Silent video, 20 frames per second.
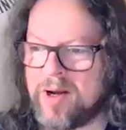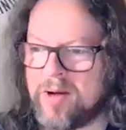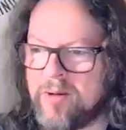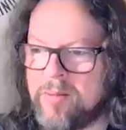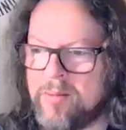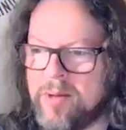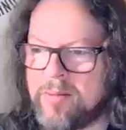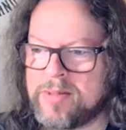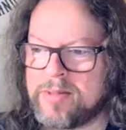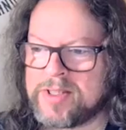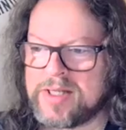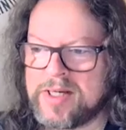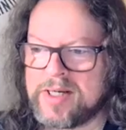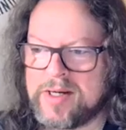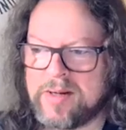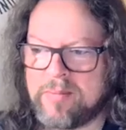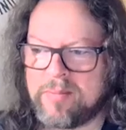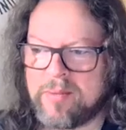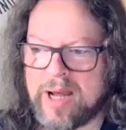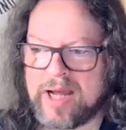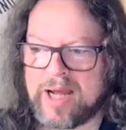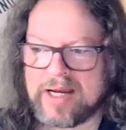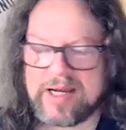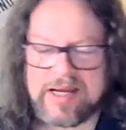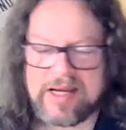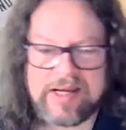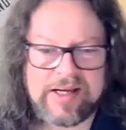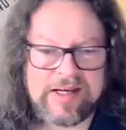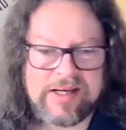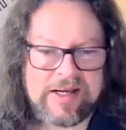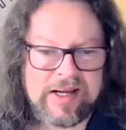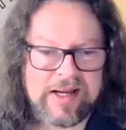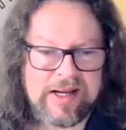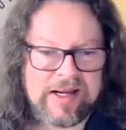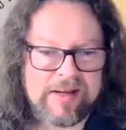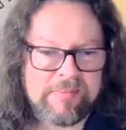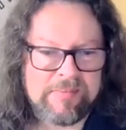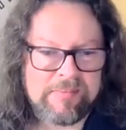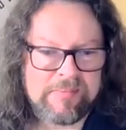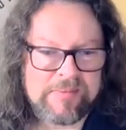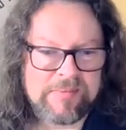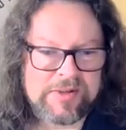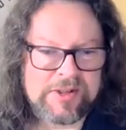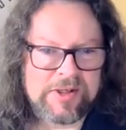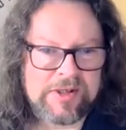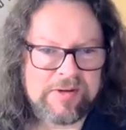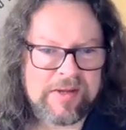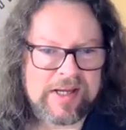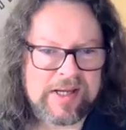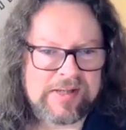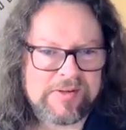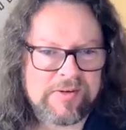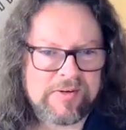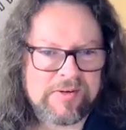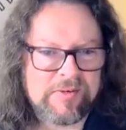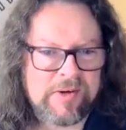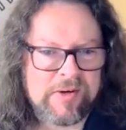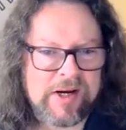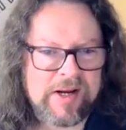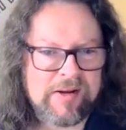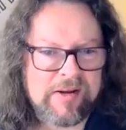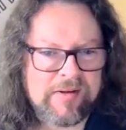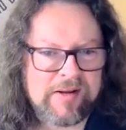I remember seeing you back in 2003,